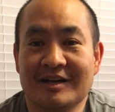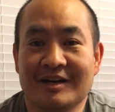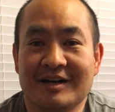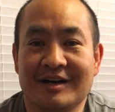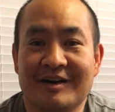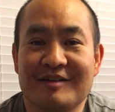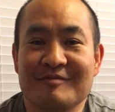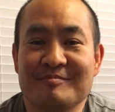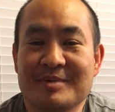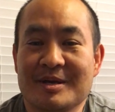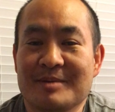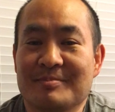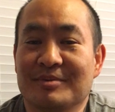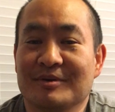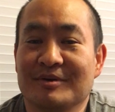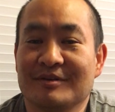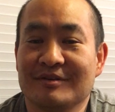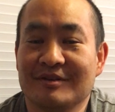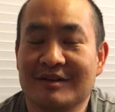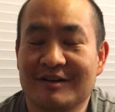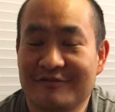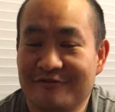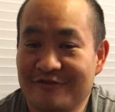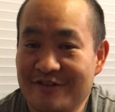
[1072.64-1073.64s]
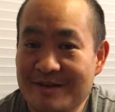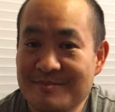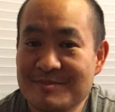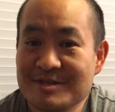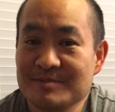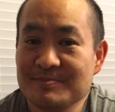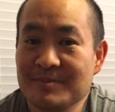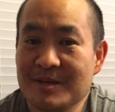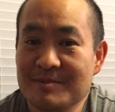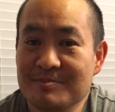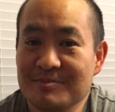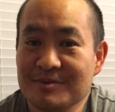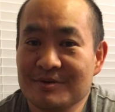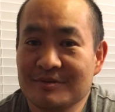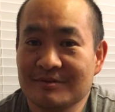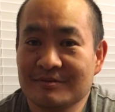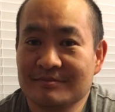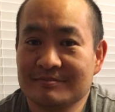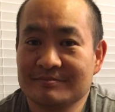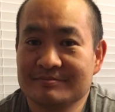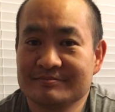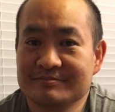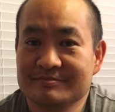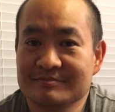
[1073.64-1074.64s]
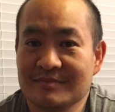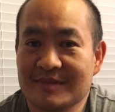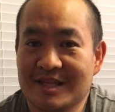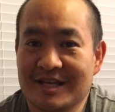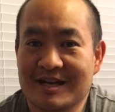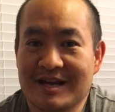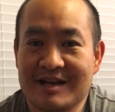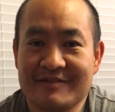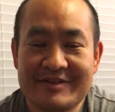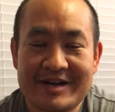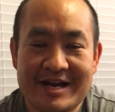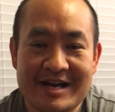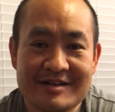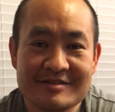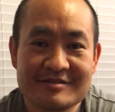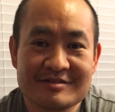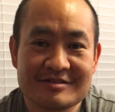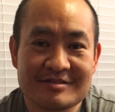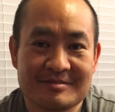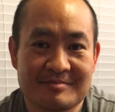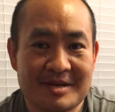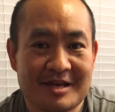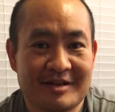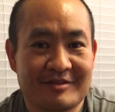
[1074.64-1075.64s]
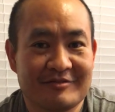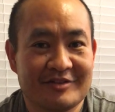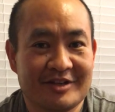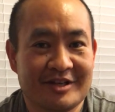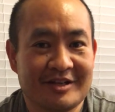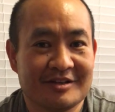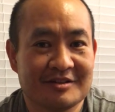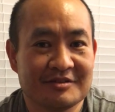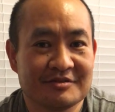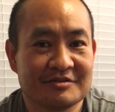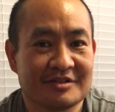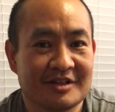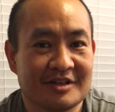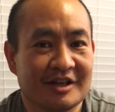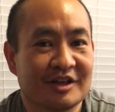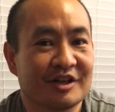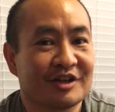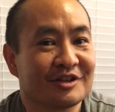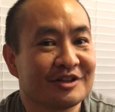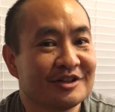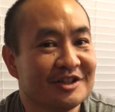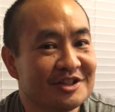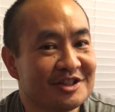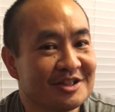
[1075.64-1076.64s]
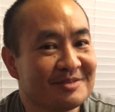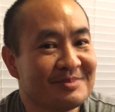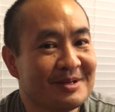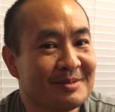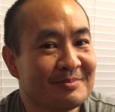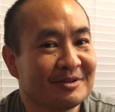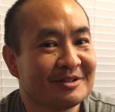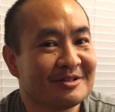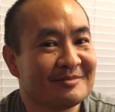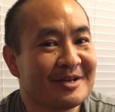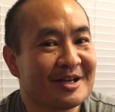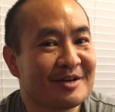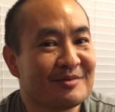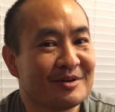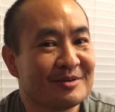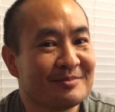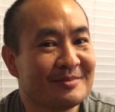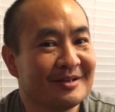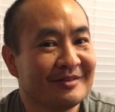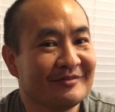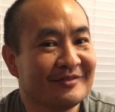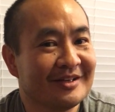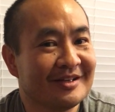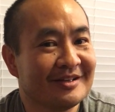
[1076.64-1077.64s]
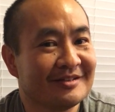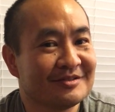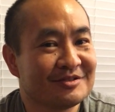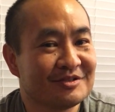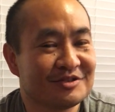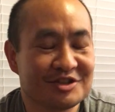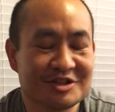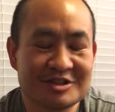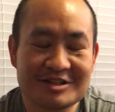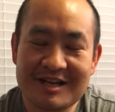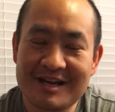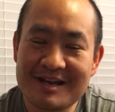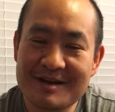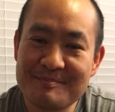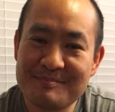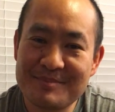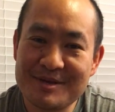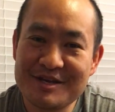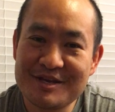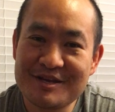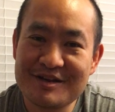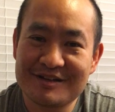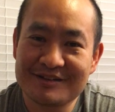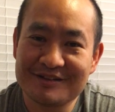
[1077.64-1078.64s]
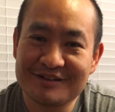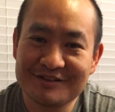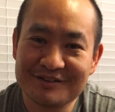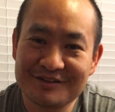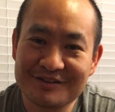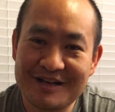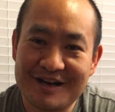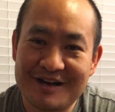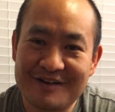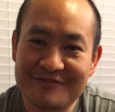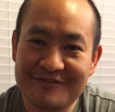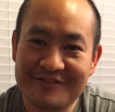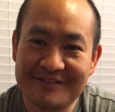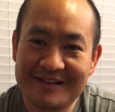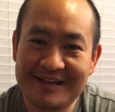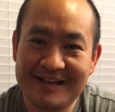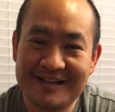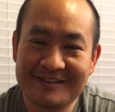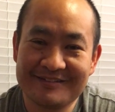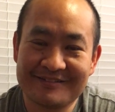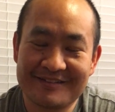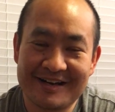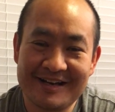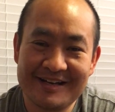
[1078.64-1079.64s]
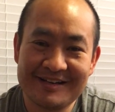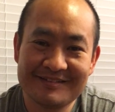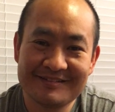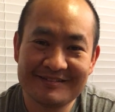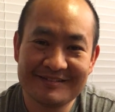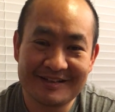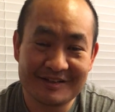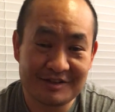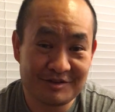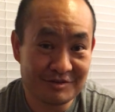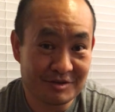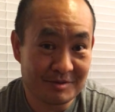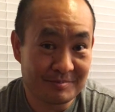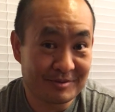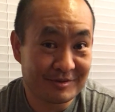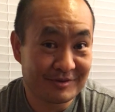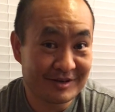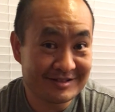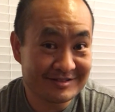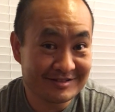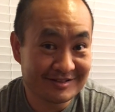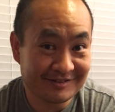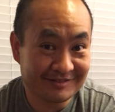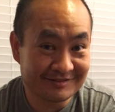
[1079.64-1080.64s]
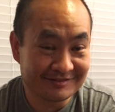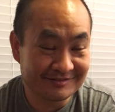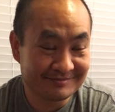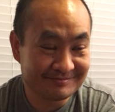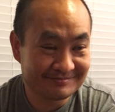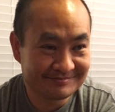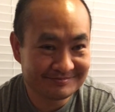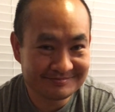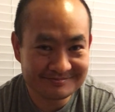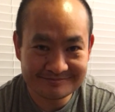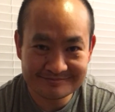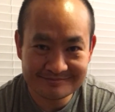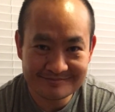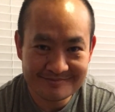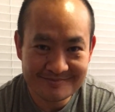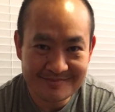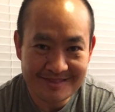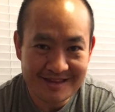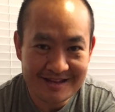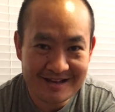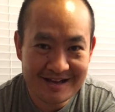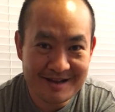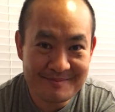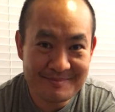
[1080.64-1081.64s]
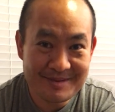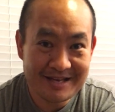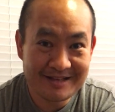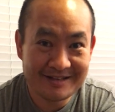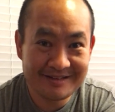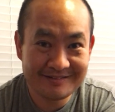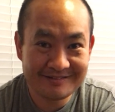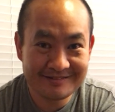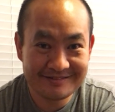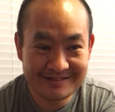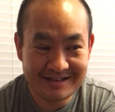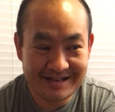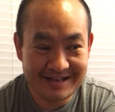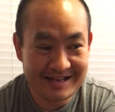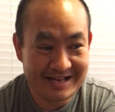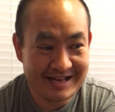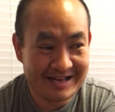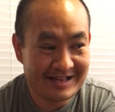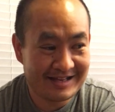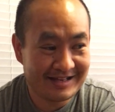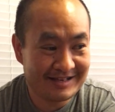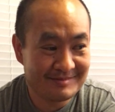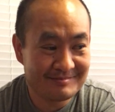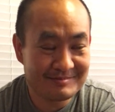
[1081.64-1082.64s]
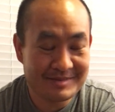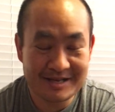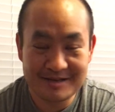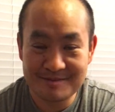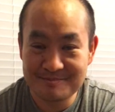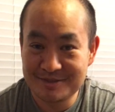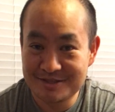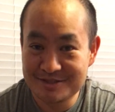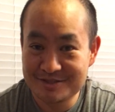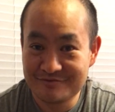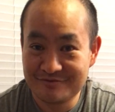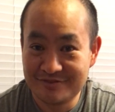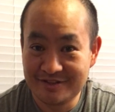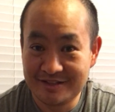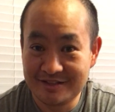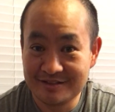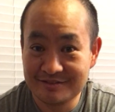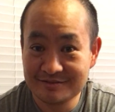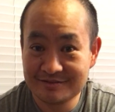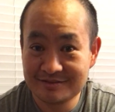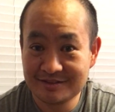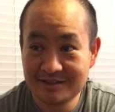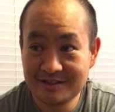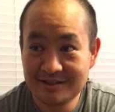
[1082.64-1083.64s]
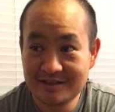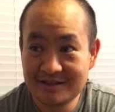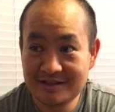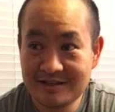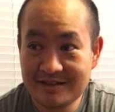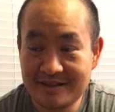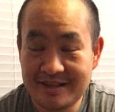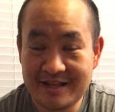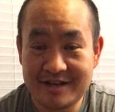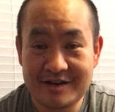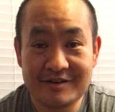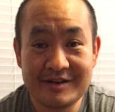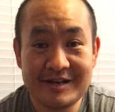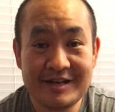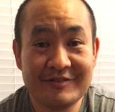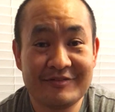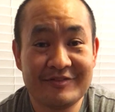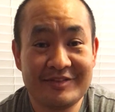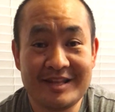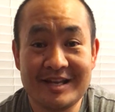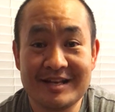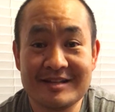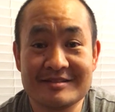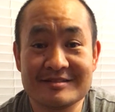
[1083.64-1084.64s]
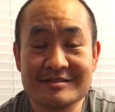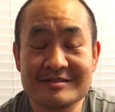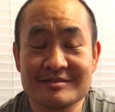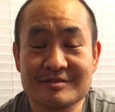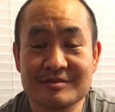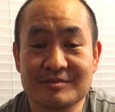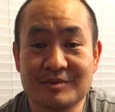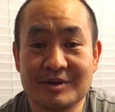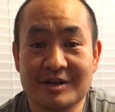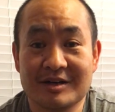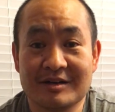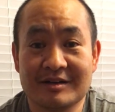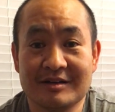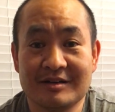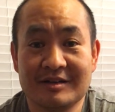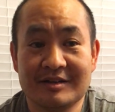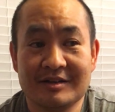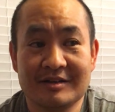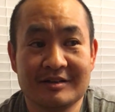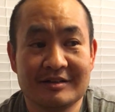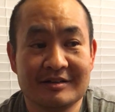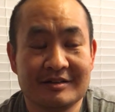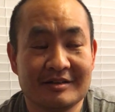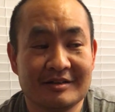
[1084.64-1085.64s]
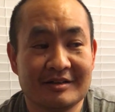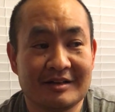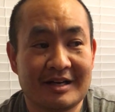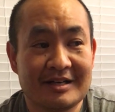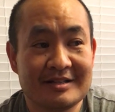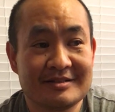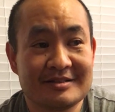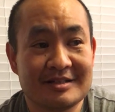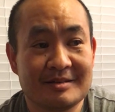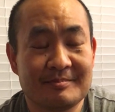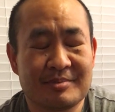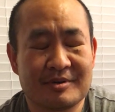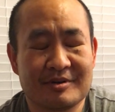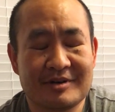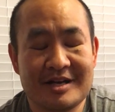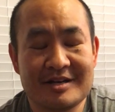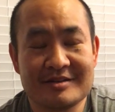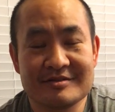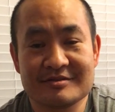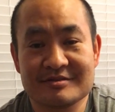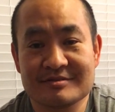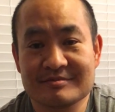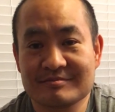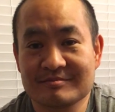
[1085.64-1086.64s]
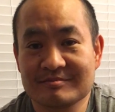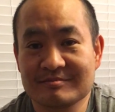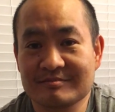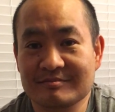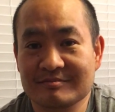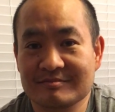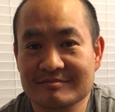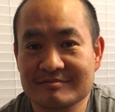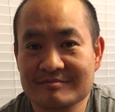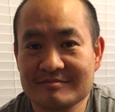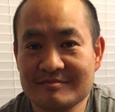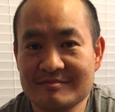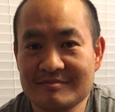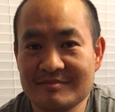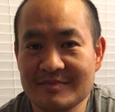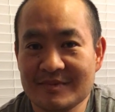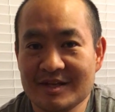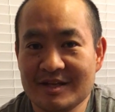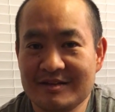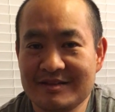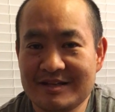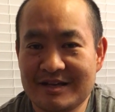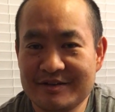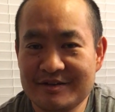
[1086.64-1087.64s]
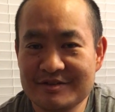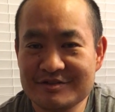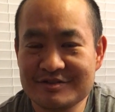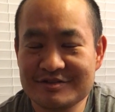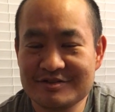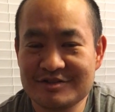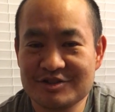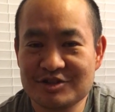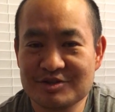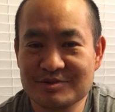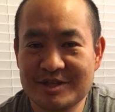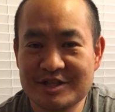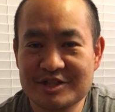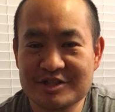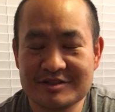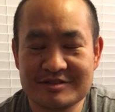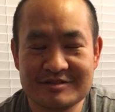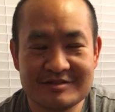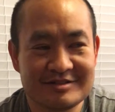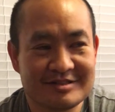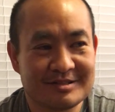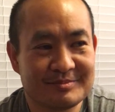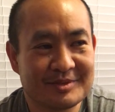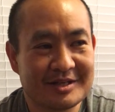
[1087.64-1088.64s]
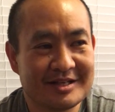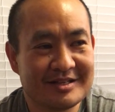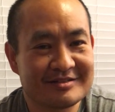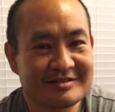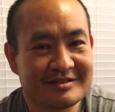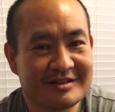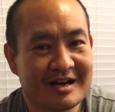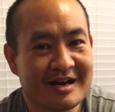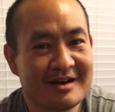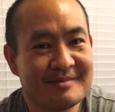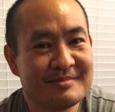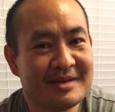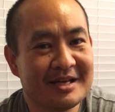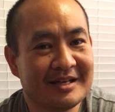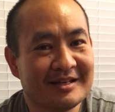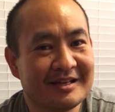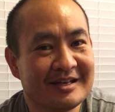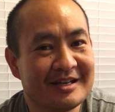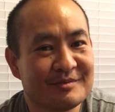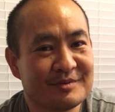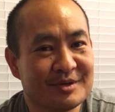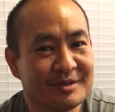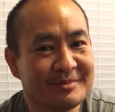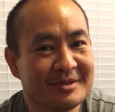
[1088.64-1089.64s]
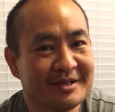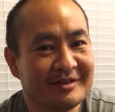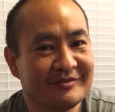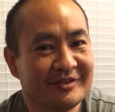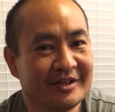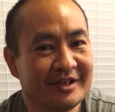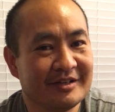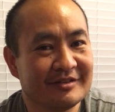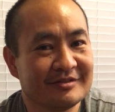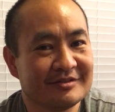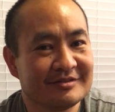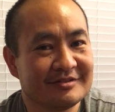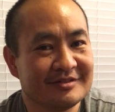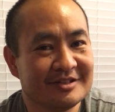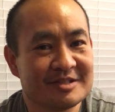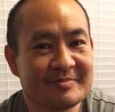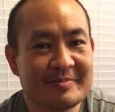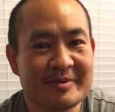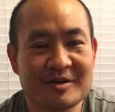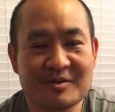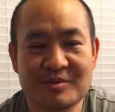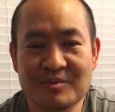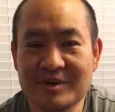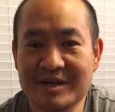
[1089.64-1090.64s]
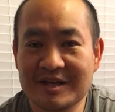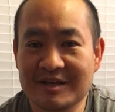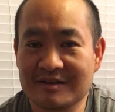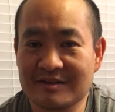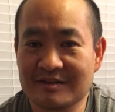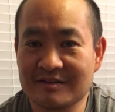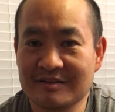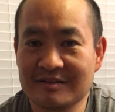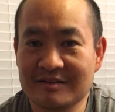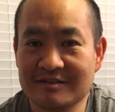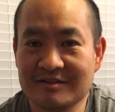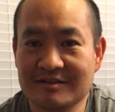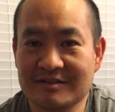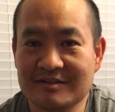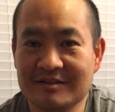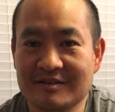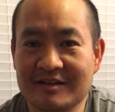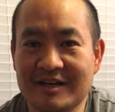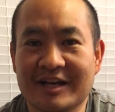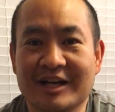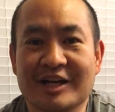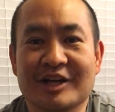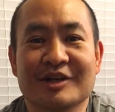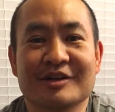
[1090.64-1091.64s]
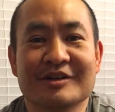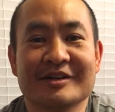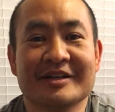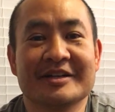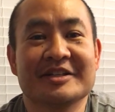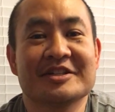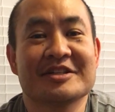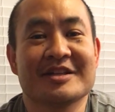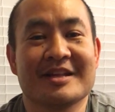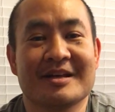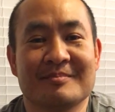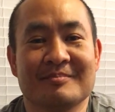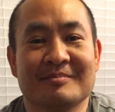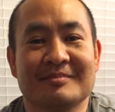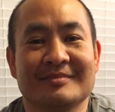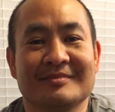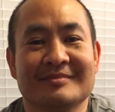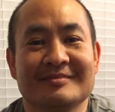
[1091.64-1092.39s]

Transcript: of famous people that I've asked to make videos, encouraging people to make 1-minute videos. So just kind of be on the lookout for that, right? Like, Perez Hilton, I had him make a bunch of videos that are if-thens where I said, Perez, now here's the situation. Someone has not made any 1-minute videos. It's been a week. Encourage them